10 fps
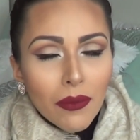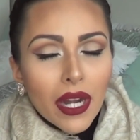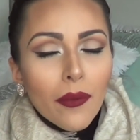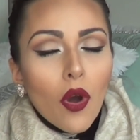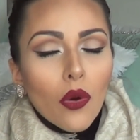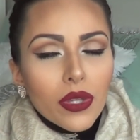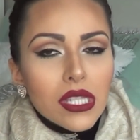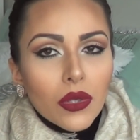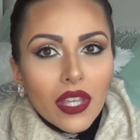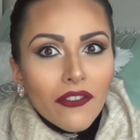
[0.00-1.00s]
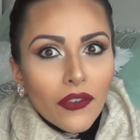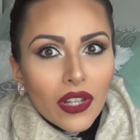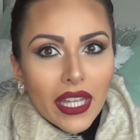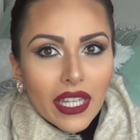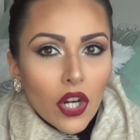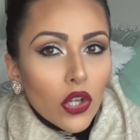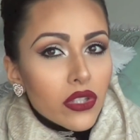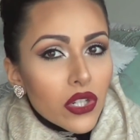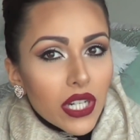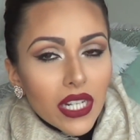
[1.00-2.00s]
but I'm always looking for like an
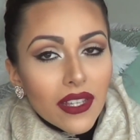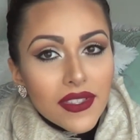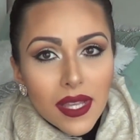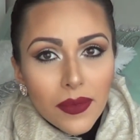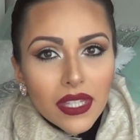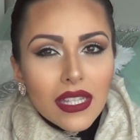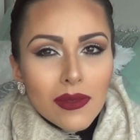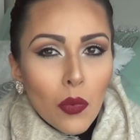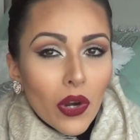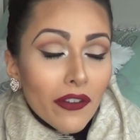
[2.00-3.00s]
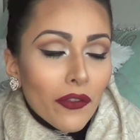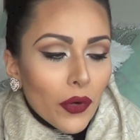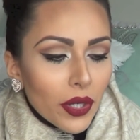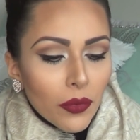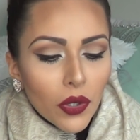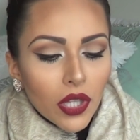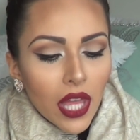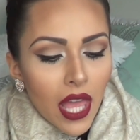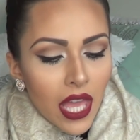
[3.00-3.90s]
alternative, something that's more affordable.